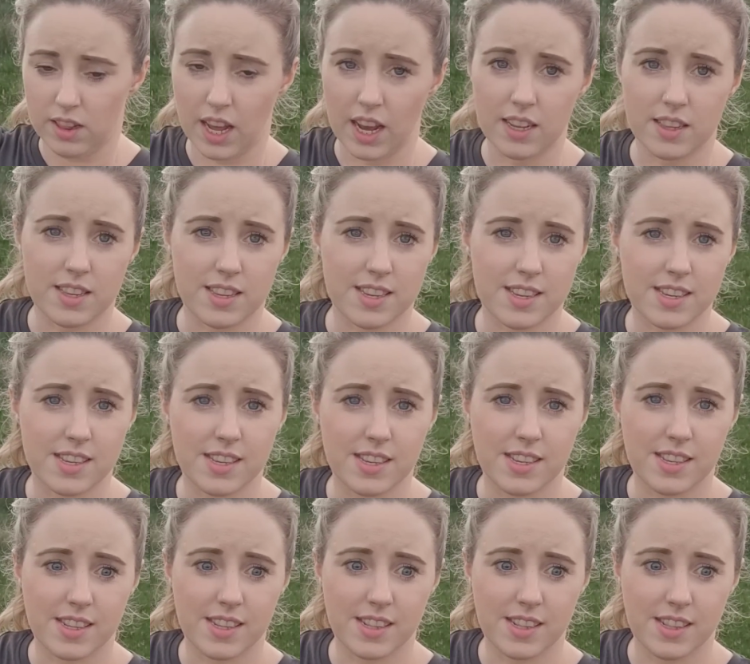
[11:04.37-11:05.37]

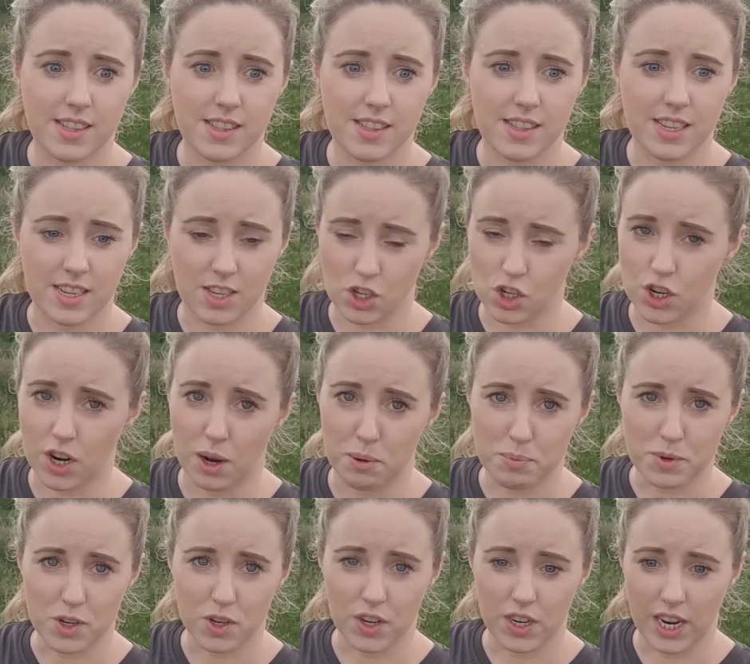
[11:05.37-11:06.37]
that's this
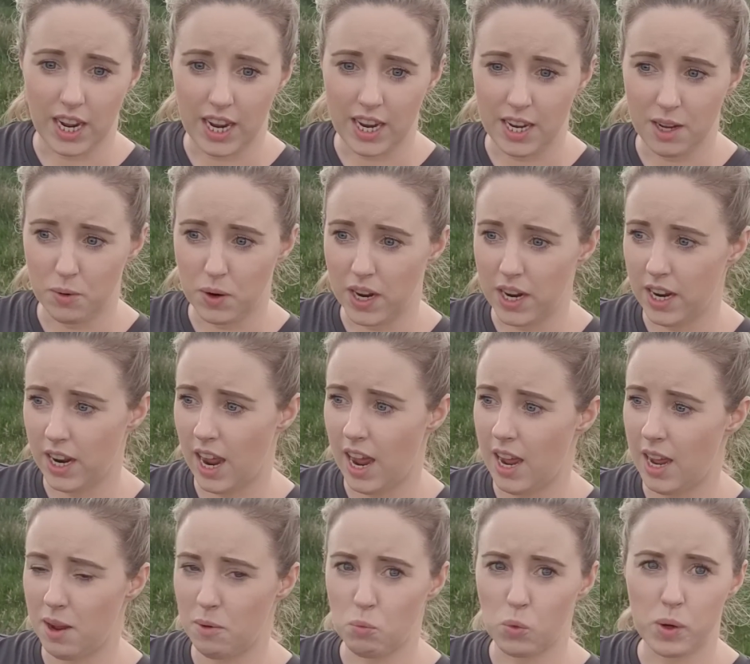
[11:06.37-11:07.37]
job done anyway.
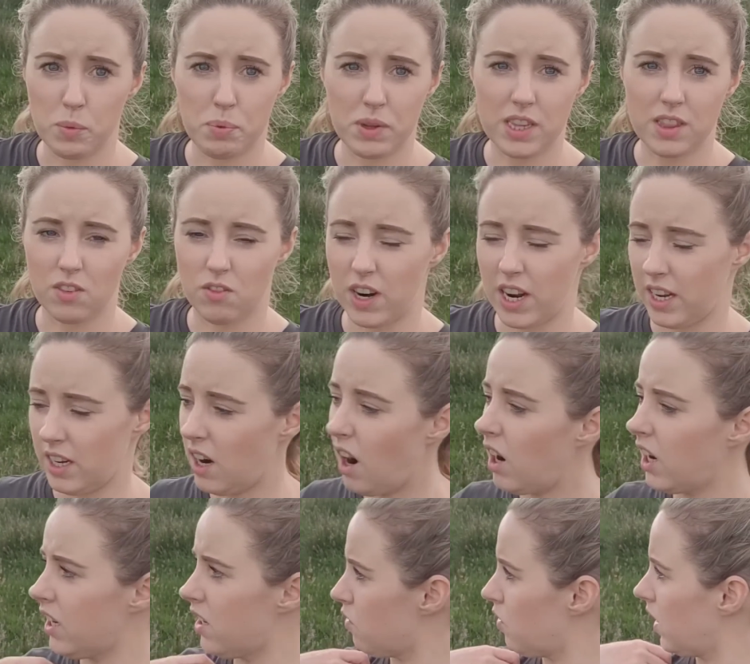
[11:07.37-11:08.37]
We beat the rain
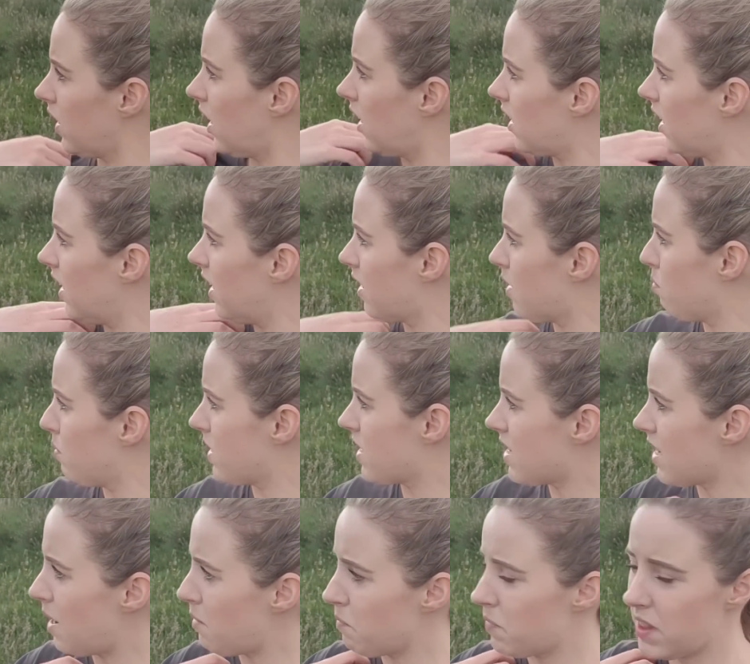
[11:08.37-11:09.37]
kind of. I got a little
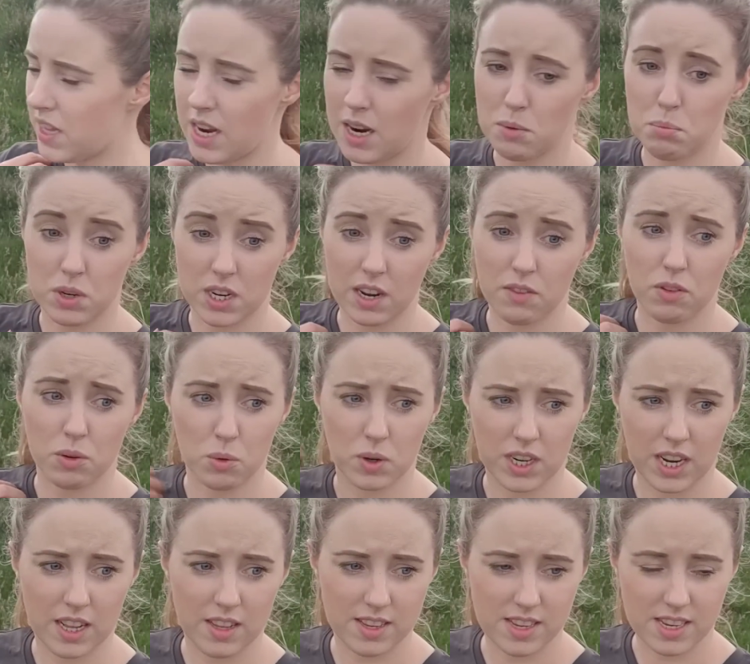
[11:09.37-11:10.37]
bit damp there, but
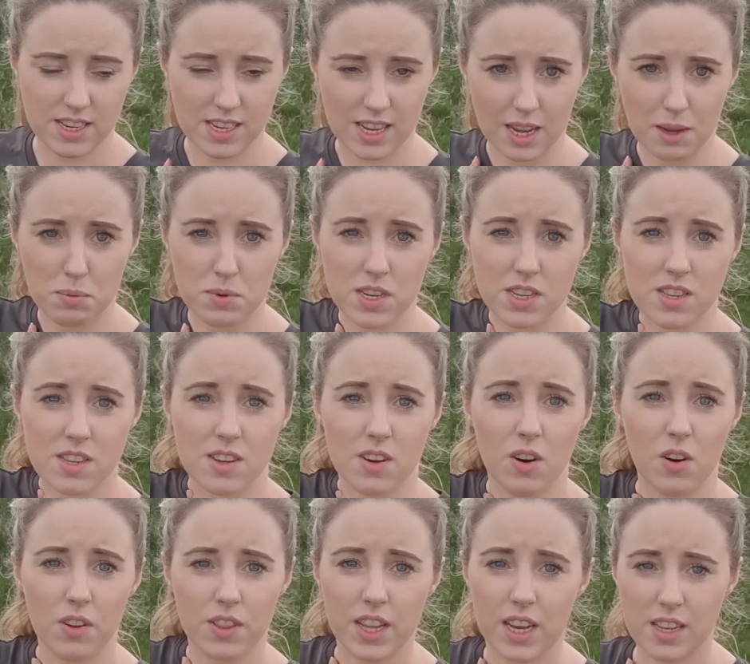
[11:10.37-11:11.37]
everyone else escaped it,
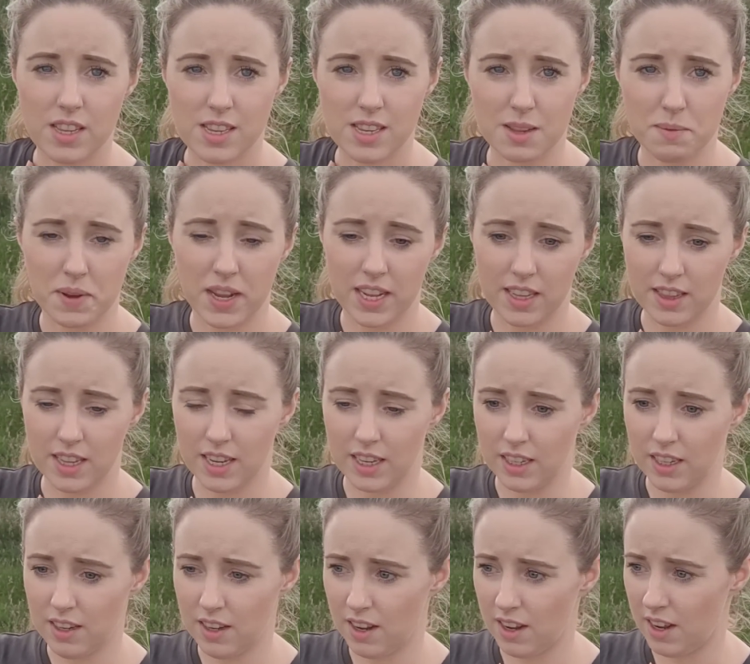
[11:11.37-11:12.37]
so that's the main
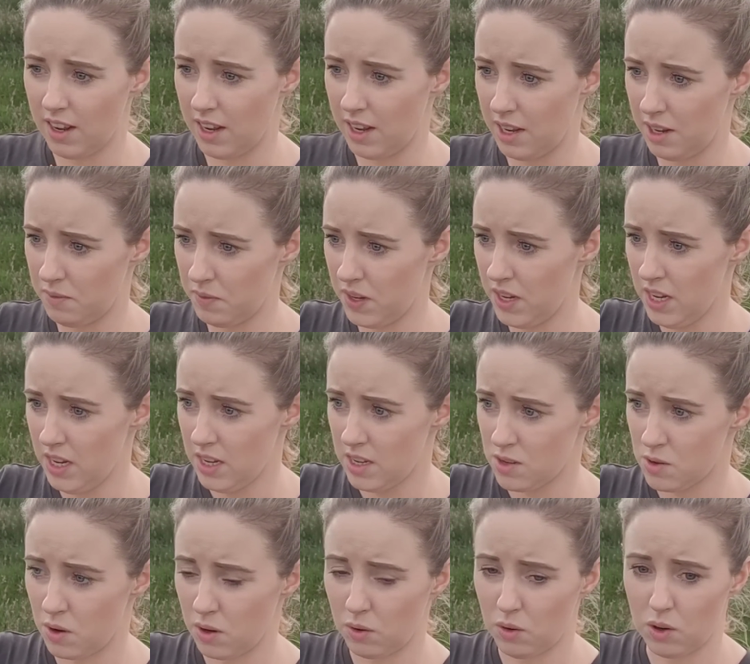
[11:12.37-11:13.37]
thing.
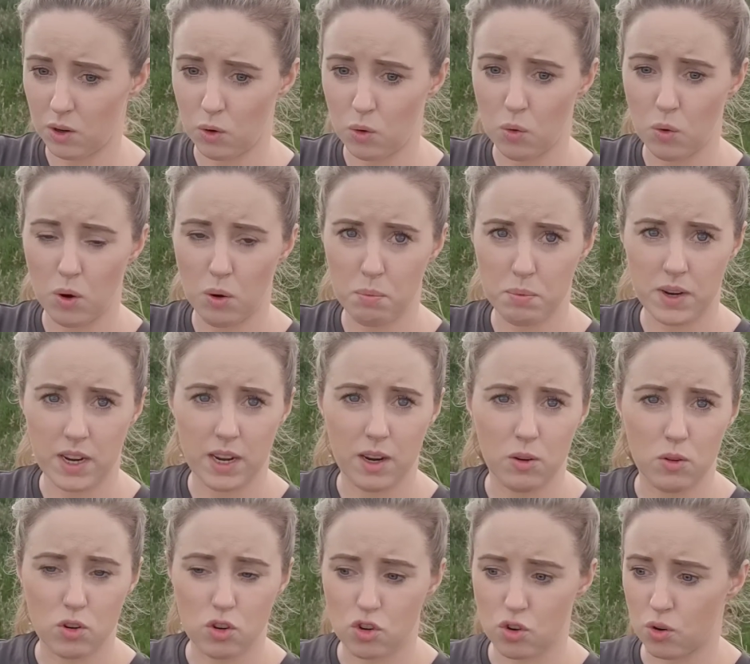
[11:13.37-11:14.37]
So I'm going to go up
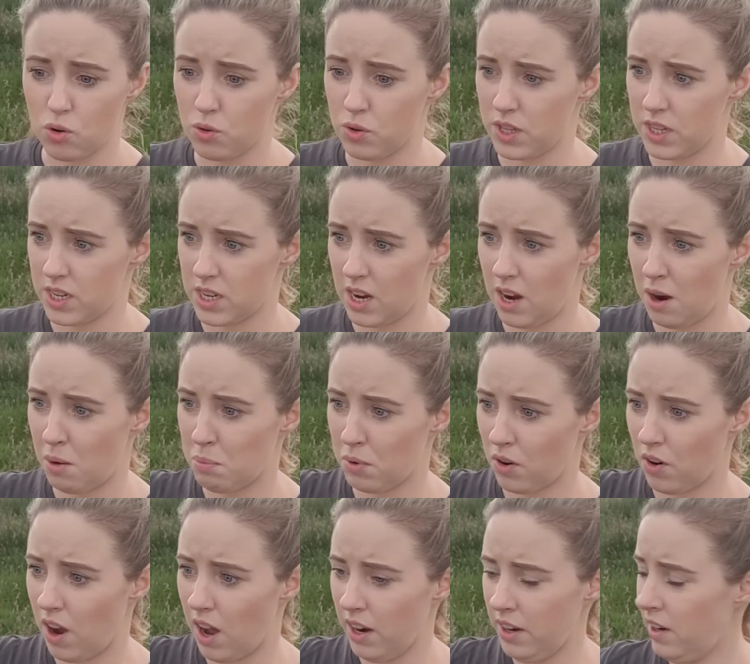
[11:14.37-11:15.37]
now, throw the
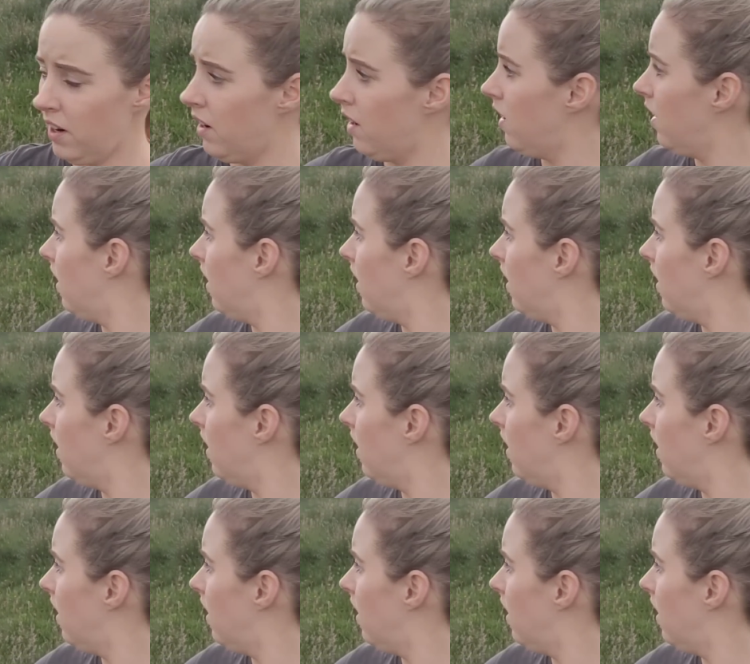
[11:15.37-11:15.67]
topper on